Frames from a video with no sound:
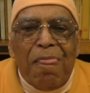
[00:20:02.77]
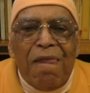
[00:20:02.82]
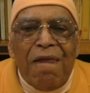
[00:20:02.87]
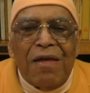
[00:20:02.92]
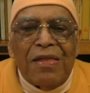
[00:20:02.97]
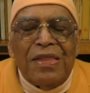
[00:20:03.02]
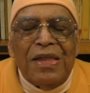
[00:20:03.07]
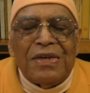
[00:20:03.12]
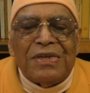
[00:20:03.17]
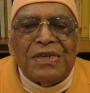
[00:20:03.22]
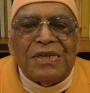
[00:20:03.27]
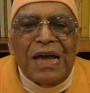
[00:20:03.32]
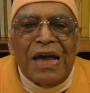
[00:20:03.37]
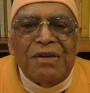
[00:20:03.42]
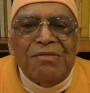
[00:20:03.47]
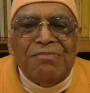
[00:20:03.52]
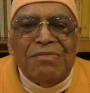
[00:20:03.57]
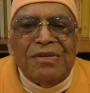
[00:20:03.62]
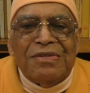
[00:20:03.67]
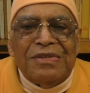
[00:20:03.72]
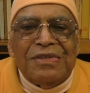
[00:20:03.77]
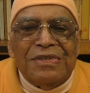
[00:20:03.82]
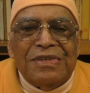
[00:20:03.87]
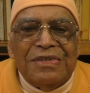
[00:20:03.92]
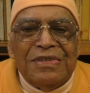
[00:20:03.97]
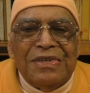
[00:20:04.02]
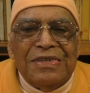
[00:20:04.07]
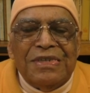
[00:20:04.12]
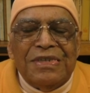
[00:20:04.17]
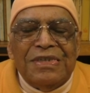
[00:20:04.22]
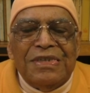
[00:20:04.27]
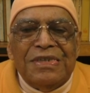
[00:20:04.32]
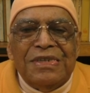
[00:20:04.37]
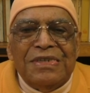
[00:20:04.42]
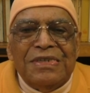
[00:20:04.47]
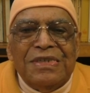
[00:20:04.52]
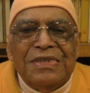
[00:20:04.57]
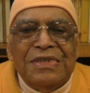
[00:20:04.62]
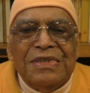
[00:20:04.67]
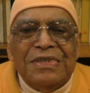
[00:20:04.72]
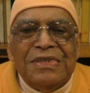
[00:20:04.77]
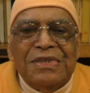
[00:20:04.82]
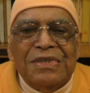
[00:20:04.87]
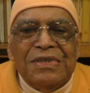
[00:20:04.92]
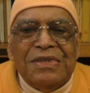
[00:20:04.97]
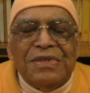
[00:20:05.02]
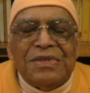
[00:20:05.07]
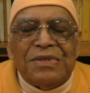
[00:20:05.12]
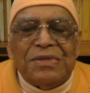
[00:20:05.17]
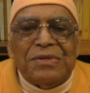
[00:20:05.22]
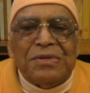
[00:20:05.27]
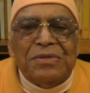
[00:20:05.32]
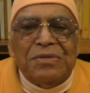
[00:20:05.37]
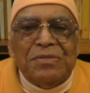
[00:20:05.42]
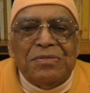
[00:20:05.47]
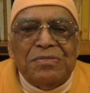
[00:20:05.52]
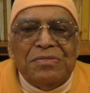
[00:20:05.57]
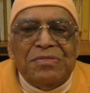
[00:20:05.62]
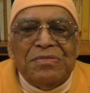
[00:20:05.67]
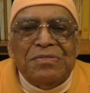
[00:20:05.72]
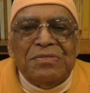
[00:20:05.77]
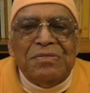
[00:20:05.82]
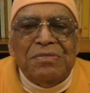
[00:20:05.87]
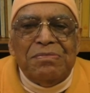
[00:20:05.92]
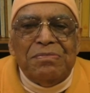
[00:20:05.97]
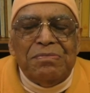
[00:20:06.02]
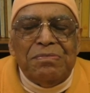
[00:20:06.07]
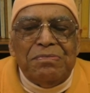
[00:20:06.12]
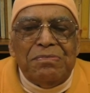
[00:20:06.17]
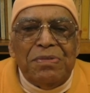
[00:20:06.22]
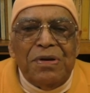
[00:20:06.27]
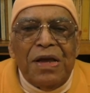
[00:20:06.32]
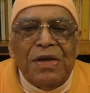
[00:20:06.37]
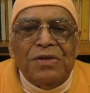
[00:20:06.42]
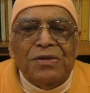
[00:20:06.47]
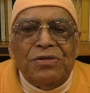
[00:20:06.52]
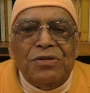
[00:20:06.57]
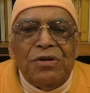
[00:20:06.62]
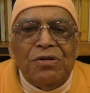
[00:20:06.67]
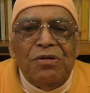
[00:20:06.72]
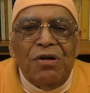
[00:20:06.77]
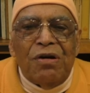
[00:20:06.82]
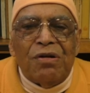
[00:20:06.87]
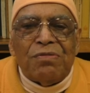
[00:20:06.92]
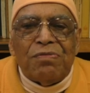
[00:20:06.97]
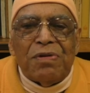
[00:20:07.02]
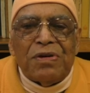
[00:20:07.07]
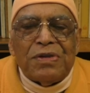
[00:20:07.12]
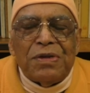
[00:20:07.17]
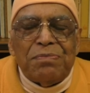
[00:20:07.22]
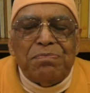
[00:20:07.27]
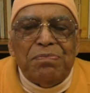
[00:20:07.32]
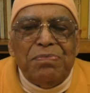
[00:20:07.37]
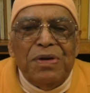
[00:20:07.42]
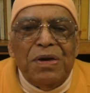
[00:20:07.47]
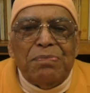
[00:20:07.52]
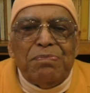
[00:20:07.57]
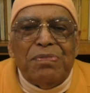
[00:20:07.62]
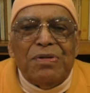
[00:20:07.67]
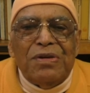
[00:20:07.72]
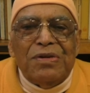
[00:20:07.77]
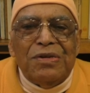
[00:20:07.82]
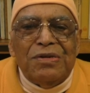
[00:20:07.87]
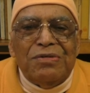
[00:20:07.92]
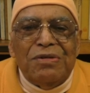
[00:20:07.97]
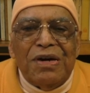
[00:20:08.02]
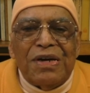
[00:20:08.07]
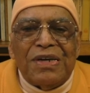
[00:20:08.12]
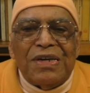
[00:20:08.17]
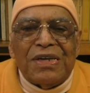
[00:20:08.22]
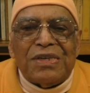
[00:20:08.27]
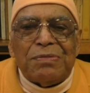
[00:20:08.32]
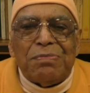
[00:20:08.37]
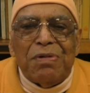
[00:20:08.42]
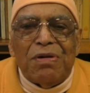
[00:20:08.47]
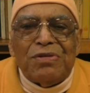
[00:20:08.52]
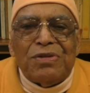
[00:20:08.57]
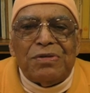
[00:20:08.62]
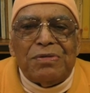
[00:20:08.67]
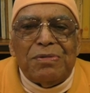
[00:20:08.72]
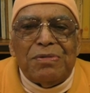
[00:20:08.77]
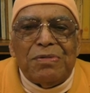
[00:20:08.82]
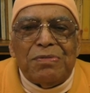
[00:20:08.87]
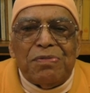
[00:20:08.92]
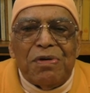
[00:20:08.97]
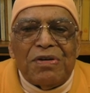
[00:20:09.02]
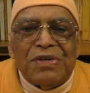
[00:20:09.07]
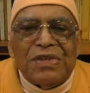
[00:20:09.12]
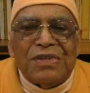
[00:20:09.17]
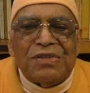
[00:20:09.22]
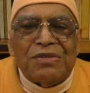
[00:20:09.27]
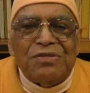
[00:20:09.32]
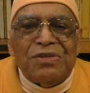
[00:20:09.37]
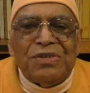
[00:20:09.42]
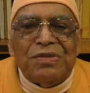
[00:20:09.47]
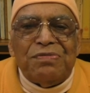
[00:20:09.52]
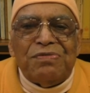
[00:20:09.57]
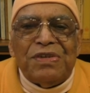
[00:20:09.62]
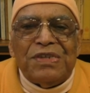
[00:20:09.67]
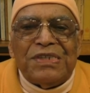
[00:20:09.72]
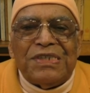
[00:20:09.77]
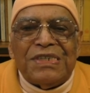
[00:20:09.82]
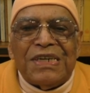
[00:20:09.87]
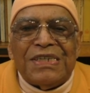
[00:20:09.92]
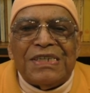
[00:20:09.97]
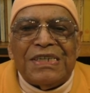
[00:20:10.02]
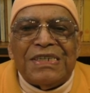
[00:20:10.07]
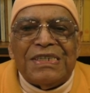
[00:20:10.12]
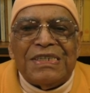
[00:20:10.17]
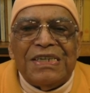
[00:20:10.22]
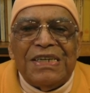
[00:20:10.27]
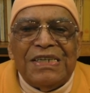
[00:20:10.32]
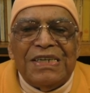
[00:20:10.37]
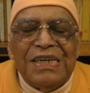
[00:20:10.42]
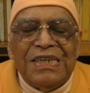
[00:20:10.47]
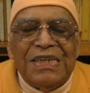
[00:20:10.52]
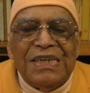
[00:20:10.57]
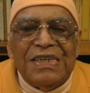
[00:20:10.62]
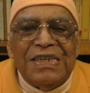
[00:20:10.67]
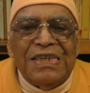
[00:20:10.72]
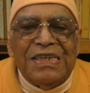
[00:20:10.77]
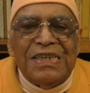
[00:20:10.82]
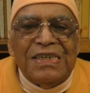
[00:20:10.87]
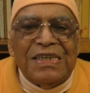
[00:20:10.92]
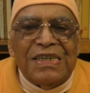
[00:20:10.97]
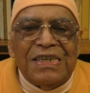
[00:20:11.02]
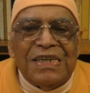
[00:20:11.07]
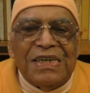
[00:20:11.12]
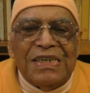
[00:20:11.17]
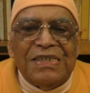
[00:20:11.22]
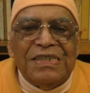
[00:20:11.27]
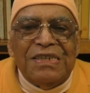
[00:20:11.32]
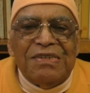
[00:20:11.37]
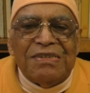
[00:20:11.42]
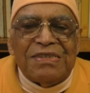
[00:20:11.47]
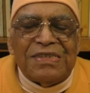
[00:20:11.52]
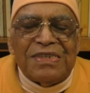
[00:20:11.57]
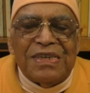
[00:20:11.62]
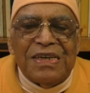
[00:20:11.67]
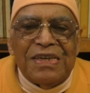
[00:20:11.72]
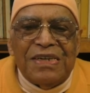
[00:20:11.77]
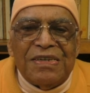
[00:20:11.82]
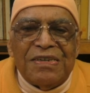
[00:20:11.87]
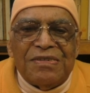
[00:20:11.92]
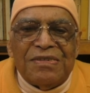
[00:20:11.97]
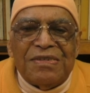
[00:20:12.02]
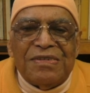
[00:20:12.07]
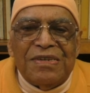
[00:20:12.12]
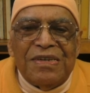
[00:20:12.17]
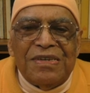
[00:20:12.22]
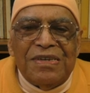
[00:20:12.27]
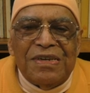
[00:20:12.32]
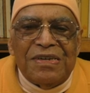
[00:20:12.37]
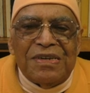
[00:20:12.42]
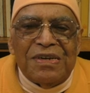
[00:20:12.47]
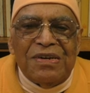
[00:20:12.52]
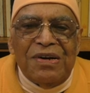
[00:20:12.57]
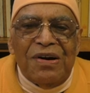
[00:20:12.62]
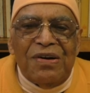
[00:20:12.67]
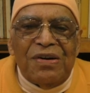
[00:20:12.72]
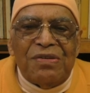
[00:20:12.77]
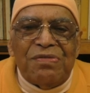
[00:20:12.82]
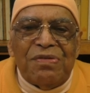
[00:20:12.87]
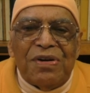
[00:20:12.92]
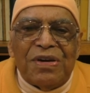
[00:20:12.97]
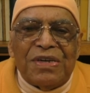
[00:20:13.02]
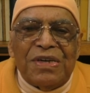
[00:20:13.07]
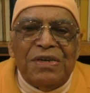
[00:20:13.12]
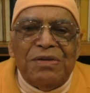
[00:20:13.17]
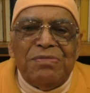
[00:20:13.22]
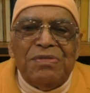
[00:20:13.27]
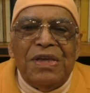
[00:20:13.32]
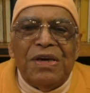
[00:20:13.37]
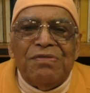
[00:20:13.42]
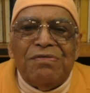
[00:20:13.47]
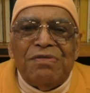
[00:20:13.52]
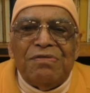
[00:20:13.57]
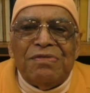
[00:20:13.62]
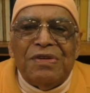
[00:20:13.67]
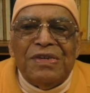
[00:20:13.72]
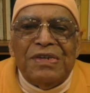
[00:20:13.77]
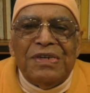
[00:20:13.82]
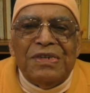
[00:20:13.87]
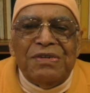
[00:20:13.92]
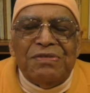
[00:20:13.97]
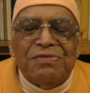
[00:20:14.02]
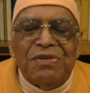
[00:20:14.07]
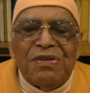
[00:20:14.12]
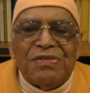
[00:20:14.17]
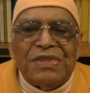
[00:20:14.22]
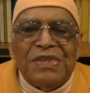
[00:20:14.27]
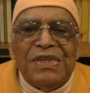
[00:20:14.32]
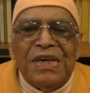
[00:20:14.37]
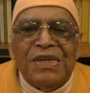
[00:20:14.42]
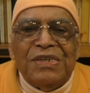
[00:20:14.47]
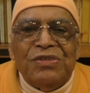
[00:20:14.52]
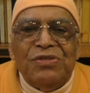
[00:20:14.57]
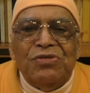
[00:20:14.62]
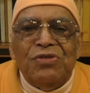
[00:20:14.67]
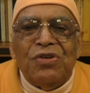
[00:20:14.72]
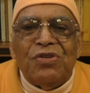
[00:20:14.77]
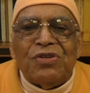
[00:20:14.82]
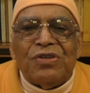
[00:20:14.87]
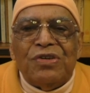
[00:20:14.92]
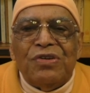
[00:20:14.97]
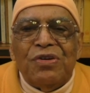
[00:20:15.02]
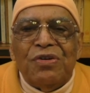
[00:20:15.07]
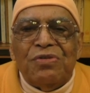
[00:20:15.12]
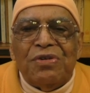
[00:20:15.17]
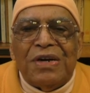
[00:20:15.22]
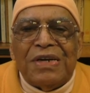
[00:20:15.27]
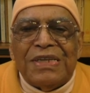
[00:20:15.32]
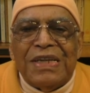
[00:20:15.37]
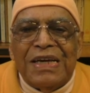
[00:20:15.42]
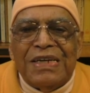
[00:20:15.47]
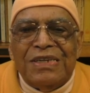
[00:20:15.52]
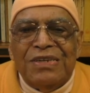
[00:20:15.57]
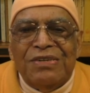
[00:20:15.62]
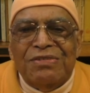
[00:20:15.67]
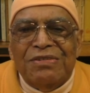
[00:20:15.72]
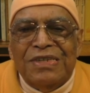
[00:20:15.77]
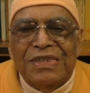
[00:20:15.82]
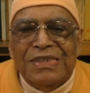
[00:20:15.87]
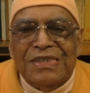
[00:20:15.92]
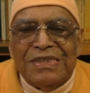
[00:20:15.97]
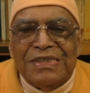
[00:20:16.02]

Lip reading: At that time, he was praying to God for the people who are responsible for his crucifixion. And you are saying, God forgive them, for they do not know what they are doing.